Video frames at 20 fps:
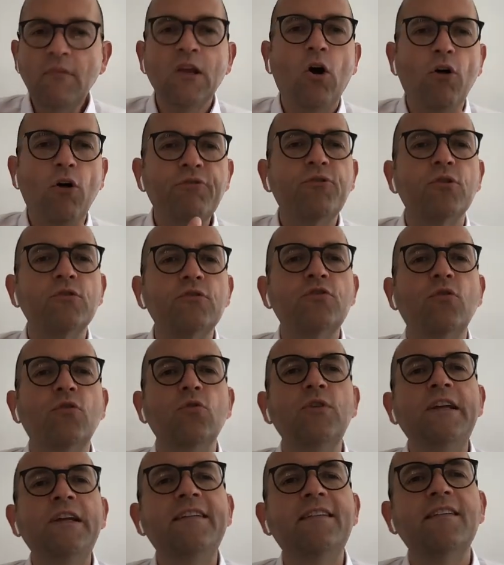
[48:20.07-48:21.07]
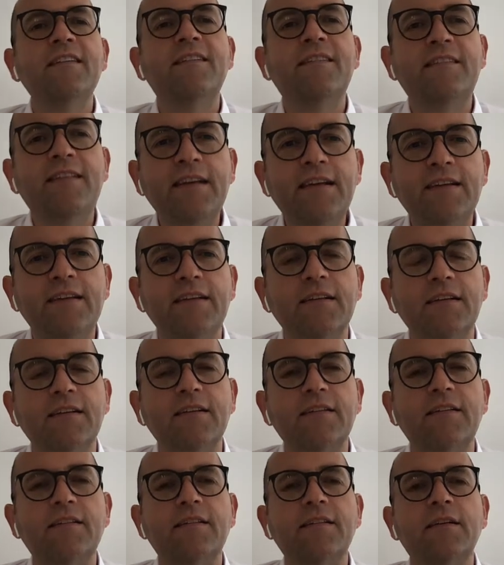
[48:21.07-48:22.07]
of controlling the
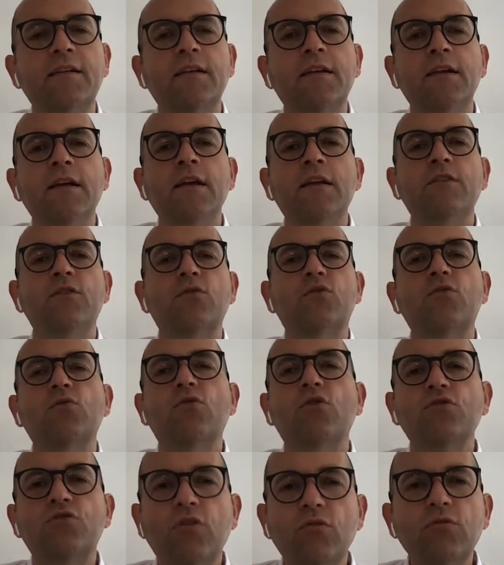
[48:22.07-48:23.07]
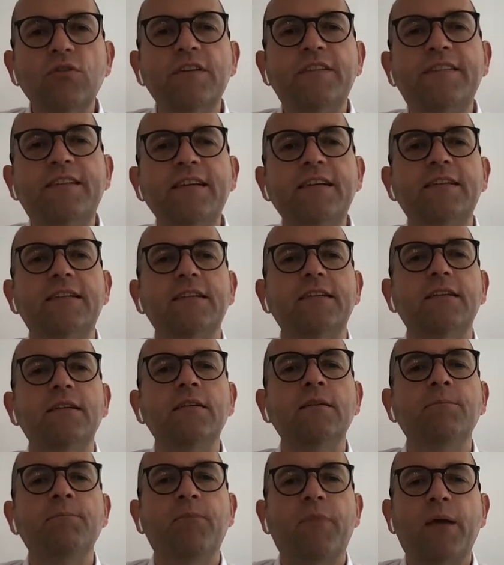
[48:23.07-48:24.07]
signals. So to control a
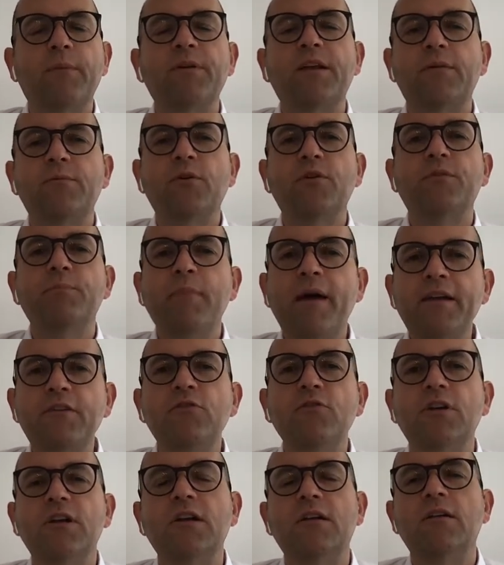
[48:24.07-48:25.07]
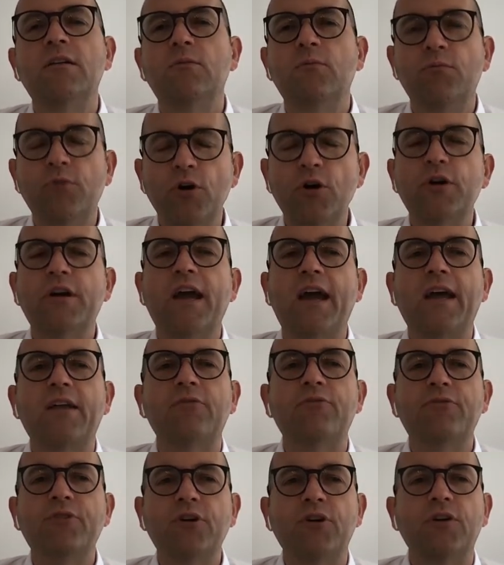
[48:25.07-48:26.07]
signal, I mean, that was manual work at
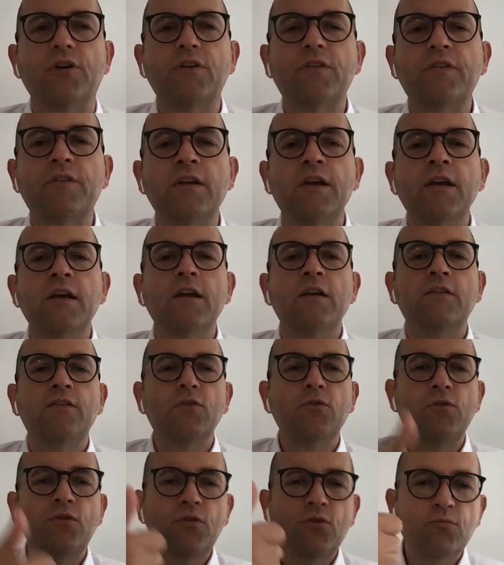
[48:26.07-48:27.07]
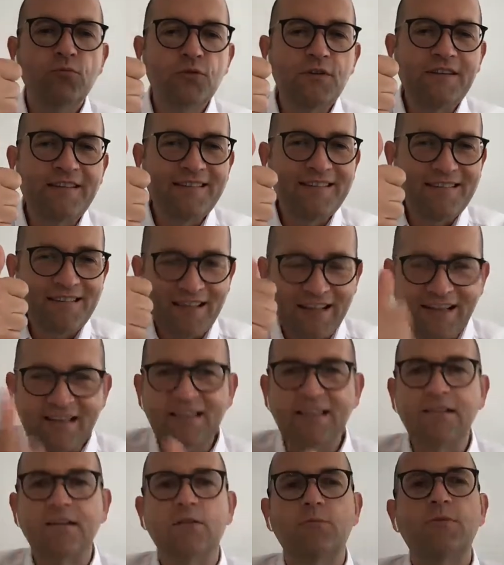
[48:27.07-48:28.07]
first. So you would
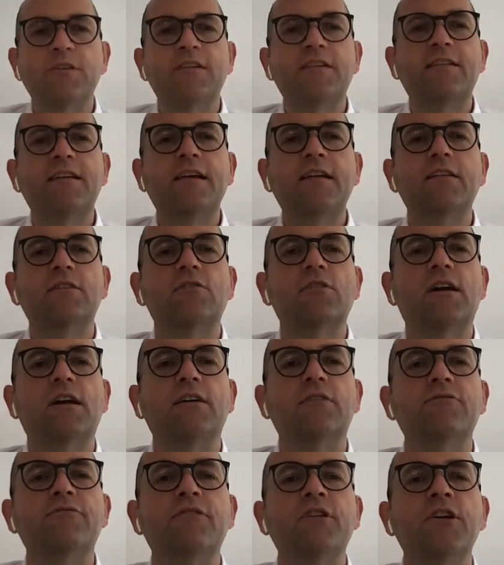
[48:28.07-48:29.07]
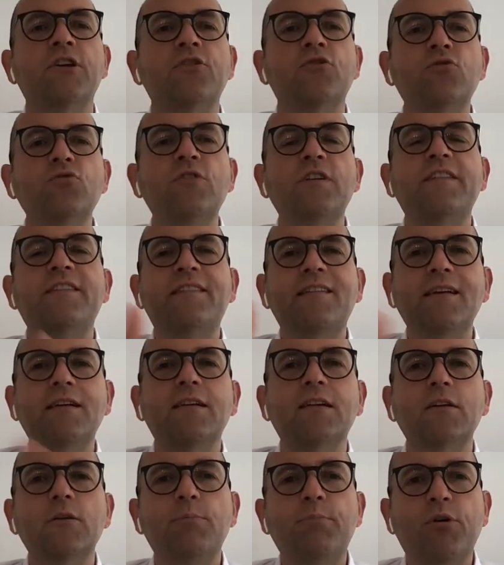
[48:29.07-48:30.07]
signal with a telegraph to the
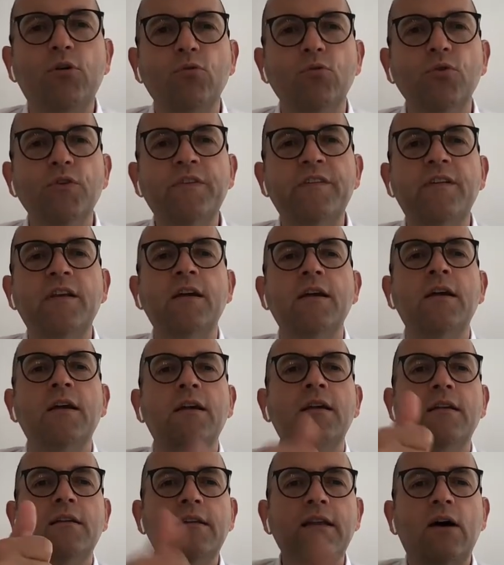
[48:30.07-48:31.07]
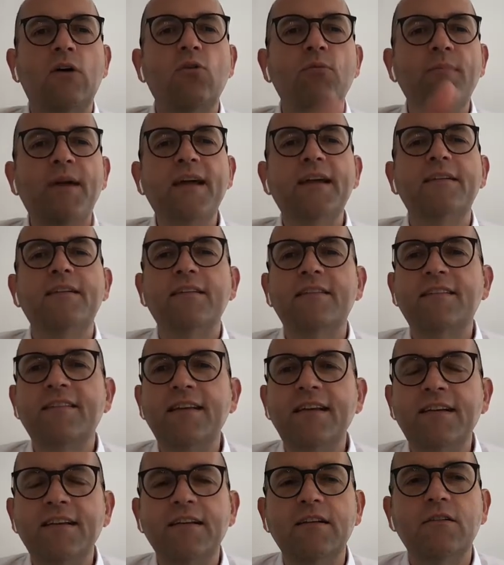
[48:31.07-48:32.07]
signal post, now make the
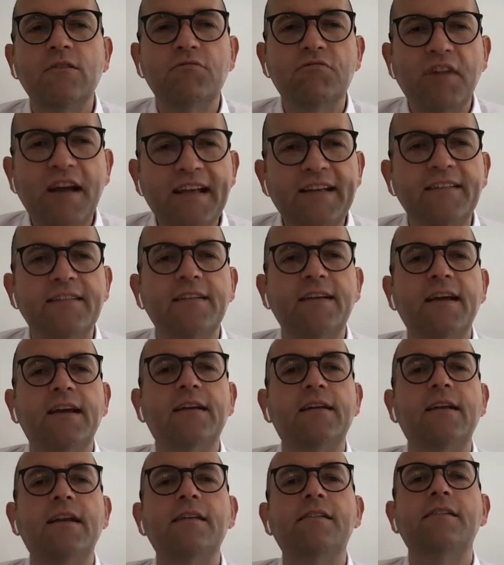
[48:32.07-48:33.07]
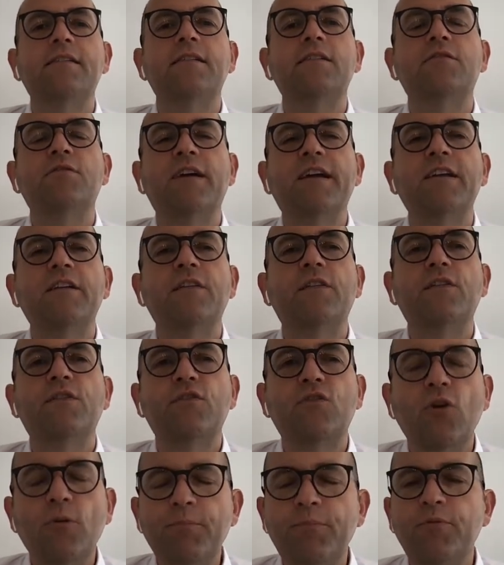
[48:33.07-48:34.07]
signal red and let the train
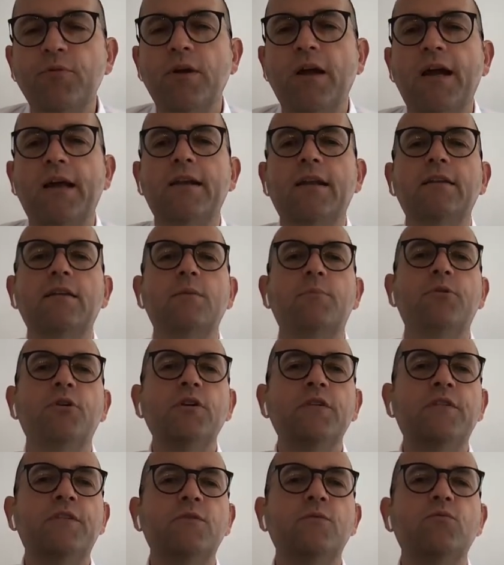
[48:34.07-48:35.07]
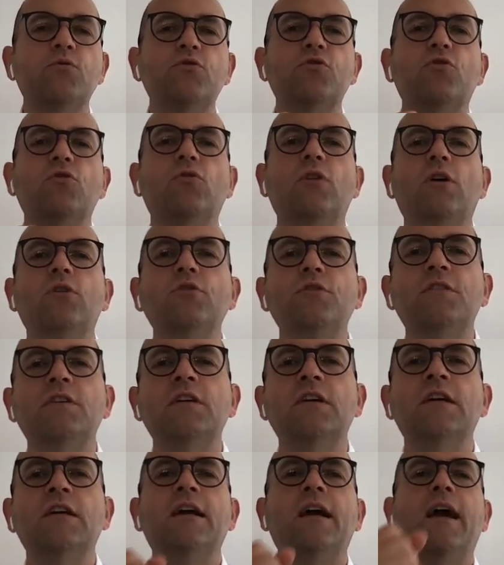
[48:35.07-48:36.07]
stop. And then the person would go out
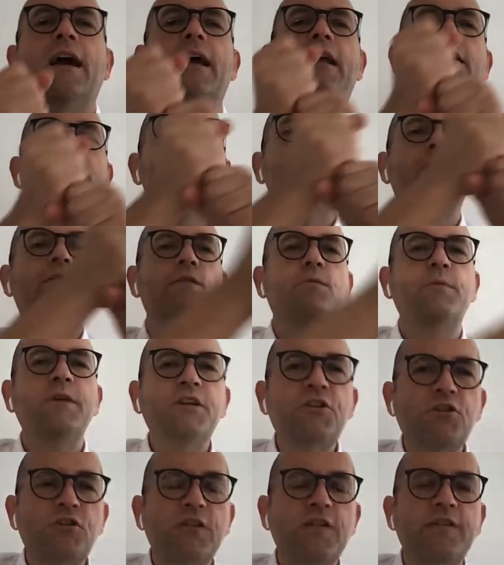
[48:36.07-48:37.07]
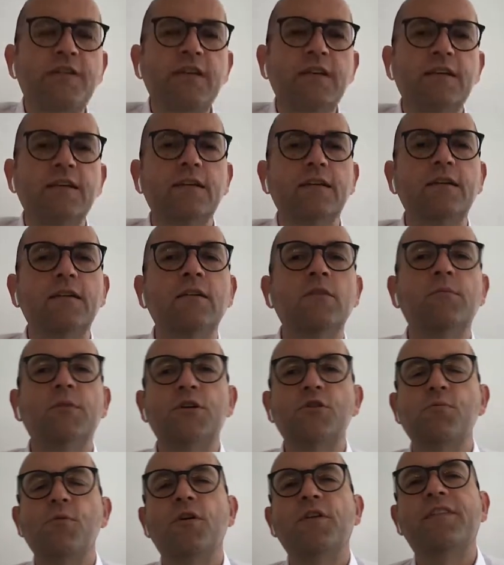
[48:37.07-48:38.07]
and switch the signal,
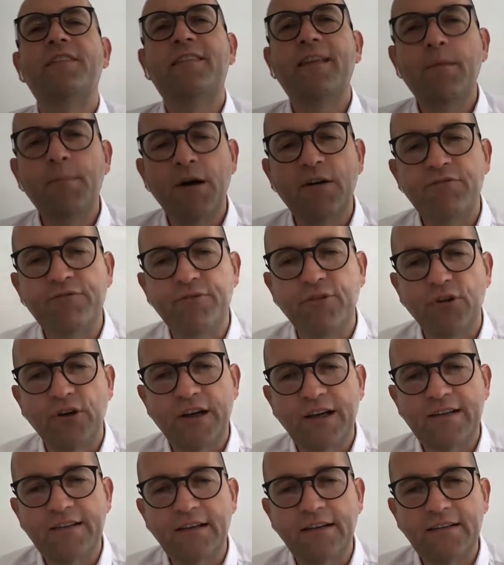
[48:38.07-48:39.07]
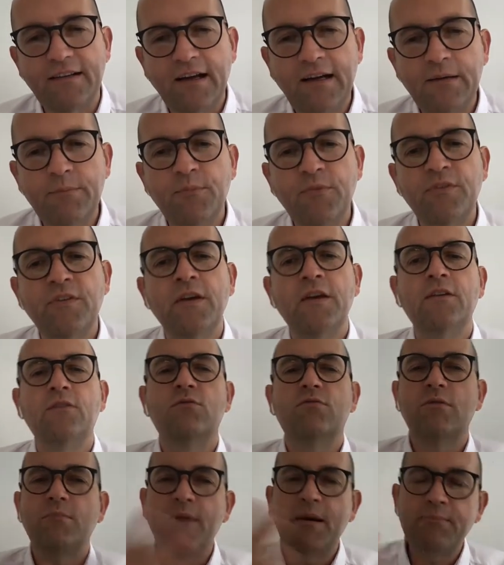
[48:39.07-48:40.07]
which were semaphore at their times.
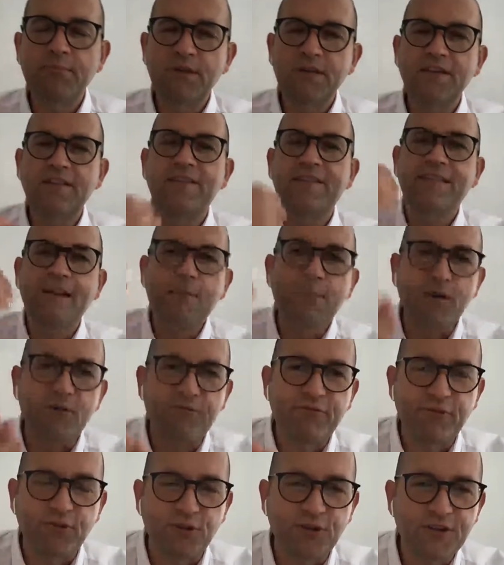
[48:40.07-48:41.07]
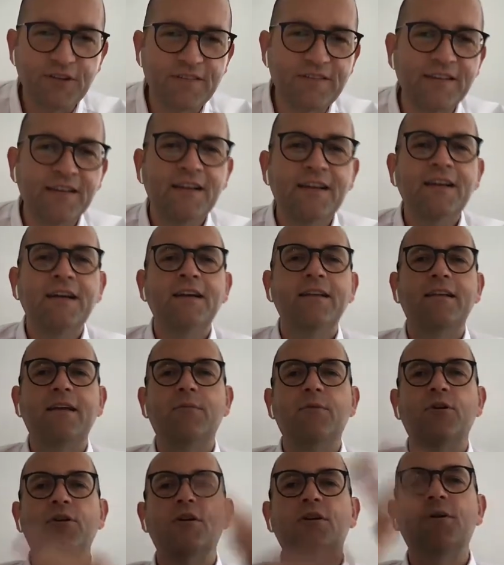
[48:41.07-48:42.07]
You remember the semaphores? They
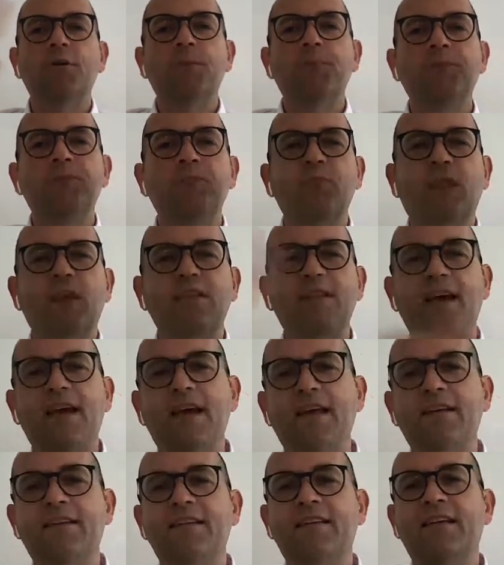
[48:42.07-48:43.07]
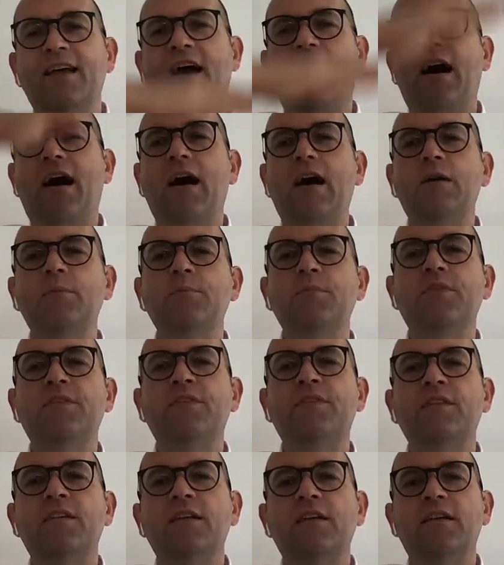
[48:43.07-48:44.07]
were they had
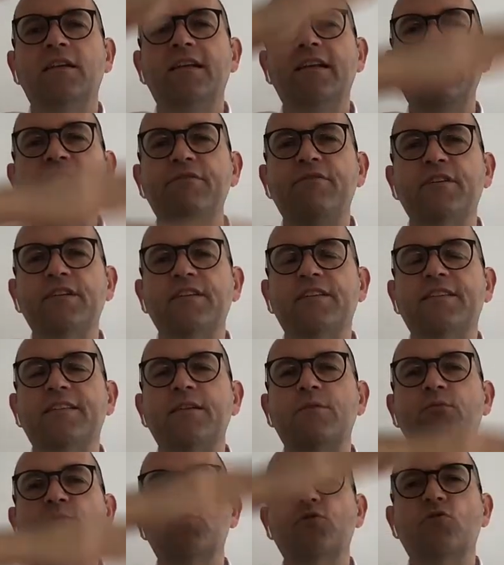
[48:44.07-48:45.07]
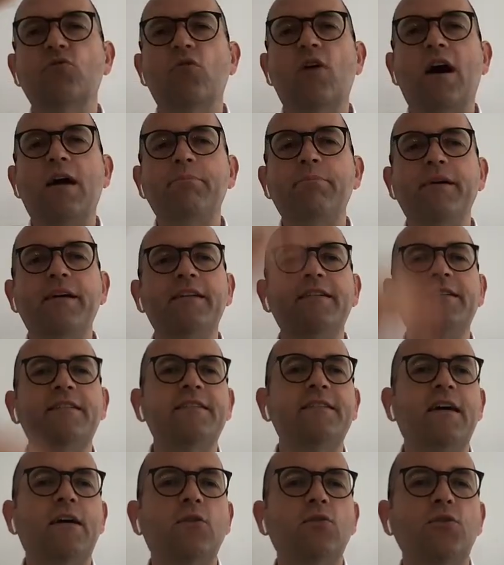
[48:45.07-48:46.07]
arms levers that would go up and
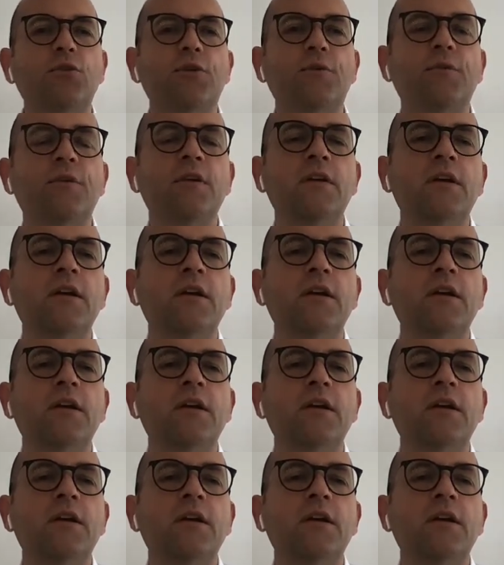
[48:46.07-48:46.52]
down